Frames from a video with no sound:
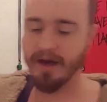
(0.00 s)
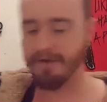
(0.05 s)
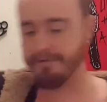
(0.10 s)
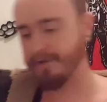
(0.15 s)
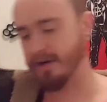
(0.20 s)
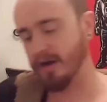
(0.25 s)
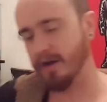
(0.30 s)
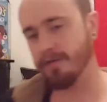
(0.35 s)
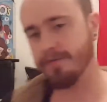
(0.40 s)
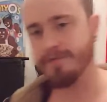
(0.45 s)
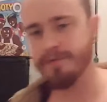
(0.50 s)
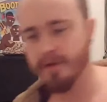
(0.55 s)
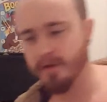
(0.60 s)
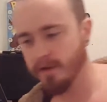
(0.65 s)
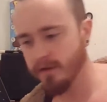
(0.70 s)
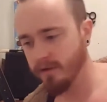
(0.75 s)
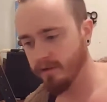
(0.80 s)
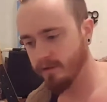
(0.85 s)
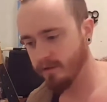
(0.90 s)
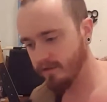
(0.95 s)
high five
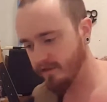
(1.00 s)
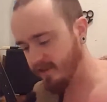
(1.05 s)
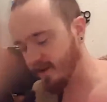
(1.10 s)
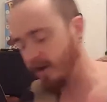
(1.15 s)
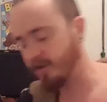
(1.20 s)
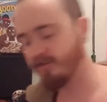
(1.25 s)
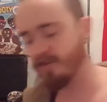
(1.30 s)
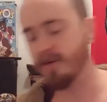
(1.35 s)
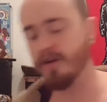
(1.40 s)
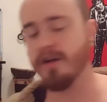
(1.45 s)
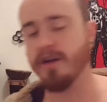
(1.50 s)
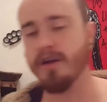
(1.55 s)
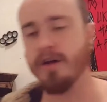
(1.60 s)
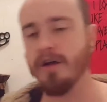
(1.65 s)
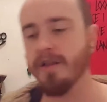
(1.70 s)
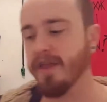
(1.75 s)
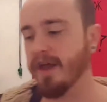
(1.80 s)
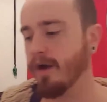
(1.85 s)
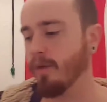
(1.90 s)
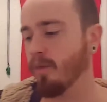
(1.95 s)
Sasha and
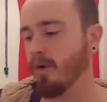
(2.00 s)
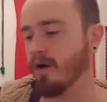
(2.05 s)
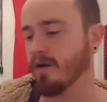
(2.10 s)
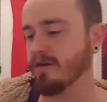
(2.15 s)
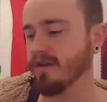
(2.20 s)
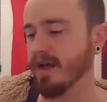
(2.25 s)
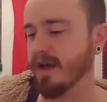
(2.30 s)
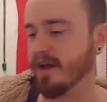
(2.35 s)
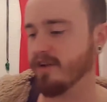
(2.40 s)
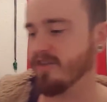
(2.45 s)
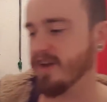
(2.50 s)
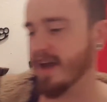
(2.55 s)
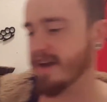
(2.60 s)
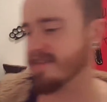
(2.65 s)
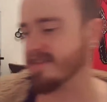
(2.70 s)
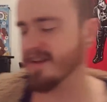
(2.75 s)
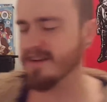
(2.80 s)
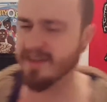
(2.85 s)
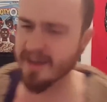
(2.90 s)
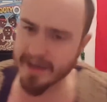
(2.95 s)
all that, while Nia
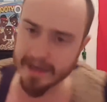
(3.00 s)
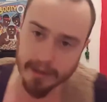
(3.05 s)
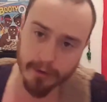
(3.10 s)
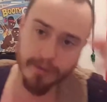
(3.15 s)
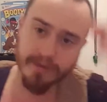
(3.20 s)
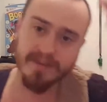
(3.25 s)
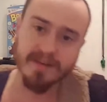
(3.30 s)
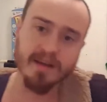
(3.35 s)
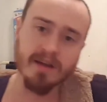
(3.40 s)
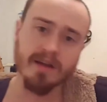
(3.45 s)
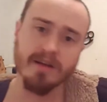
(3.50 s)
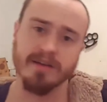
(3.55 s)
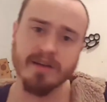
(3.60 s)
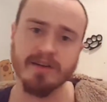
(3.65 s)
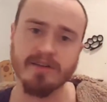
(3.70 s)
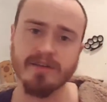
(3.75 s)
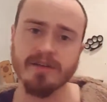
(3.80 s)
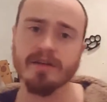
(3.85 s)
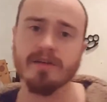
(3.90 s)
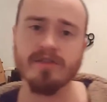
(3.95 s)
Jax continues
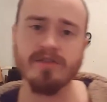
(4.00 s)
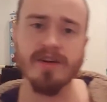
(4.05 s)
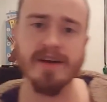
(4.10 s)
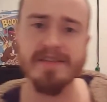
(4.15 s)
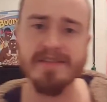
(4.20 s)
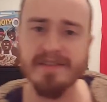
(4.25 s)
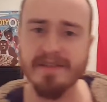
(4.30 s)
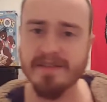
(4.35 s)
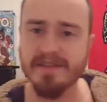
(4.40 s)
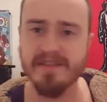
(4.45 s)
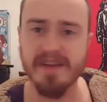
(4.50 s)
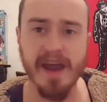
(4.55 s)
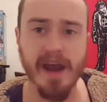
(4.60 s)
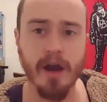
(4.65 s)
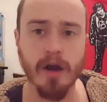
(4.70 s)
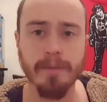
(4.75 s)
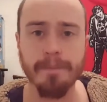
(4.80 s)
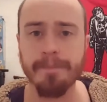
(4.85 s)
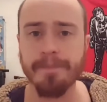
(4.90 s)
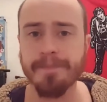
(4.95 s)
to just
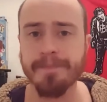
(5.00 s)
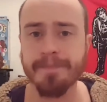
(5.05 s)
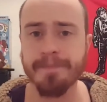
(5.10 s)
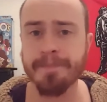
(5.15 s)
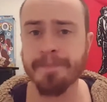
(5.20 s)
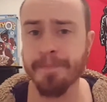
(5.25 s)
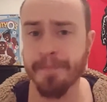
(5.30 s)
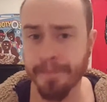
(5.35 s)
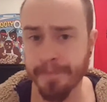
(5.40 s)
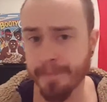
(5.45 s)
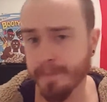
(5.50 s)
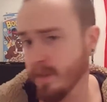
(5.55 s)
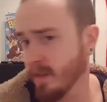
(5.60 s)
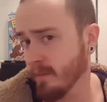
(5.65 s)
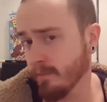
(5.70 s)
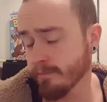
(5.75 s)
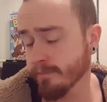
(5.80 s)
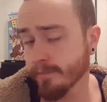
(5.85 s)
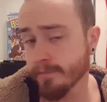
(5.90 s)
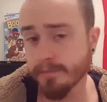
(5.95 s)
stare.
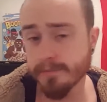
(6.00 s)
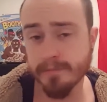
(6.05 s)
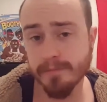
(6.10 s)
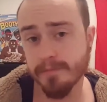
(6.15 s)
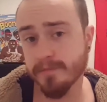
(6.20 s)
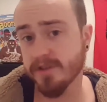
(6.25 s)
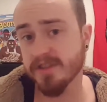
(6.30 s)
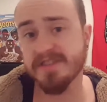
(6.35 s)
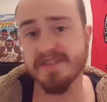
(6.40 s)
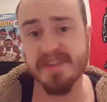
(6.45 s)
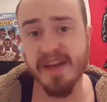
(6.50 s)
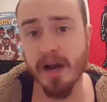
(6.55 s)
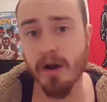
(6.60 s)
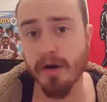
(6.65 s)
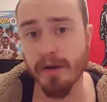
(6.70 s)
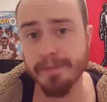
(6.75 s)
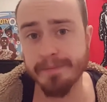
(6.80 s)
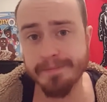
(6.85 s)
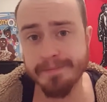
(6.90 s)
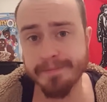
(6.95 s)
Just
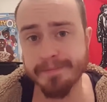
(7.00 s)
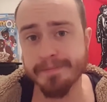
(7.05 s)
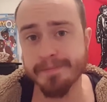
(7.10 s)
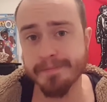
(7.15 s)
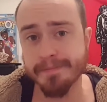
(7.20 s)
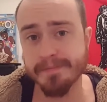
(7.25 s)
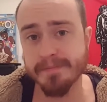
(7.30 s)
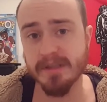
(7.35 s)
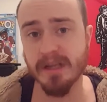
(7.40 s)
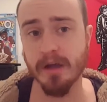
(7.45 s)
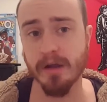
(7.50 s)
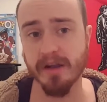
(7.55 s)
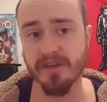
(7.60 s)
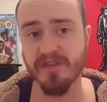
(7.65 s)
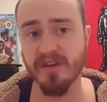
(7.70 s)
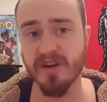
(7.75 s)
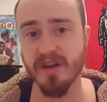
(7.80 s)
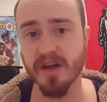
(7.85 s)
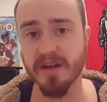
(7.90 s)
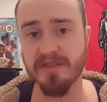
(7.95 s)
staring. You know,
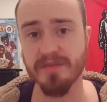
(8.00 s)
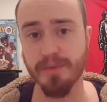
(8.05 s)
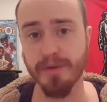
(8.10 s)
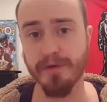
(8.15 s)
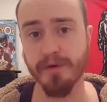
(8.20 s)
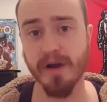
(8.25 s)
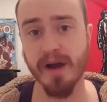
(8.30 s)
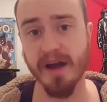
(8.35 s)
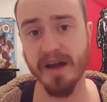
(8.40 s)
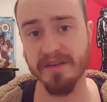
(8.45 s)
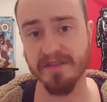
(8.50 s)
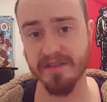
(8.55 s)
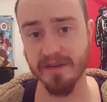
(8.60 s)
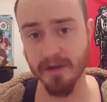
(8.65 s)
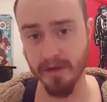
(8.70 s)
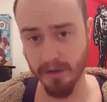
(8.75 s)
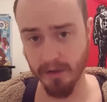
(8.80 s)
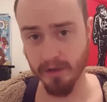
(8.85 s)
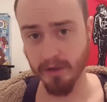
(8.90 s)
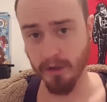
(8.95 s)
like she does with her
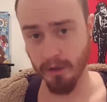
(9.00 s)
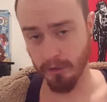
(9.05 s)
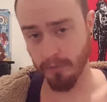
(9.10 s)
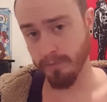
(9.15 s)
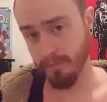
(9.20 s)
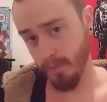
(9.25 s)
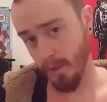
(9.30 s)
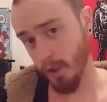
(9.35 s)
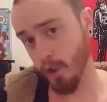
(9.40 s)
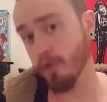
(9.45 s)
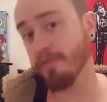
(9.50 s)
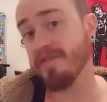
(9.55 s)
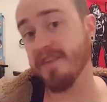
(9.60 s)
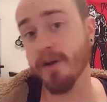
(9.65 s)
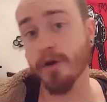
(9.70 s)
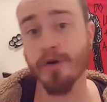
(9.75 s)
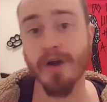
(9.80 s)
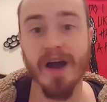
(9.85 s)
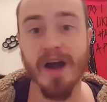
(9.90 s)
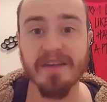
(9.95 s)
eyes. You've seen her